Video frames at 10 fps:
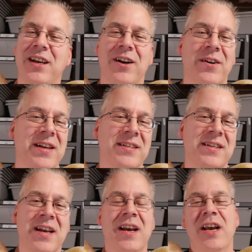You know,
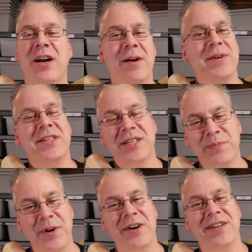he's, you know, how much
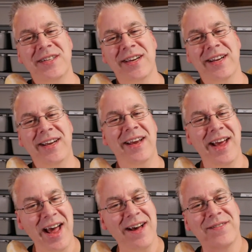experience can a kid
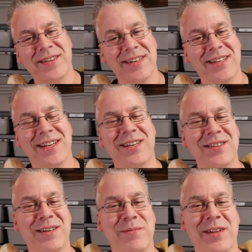have to do
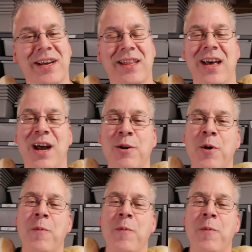something like that?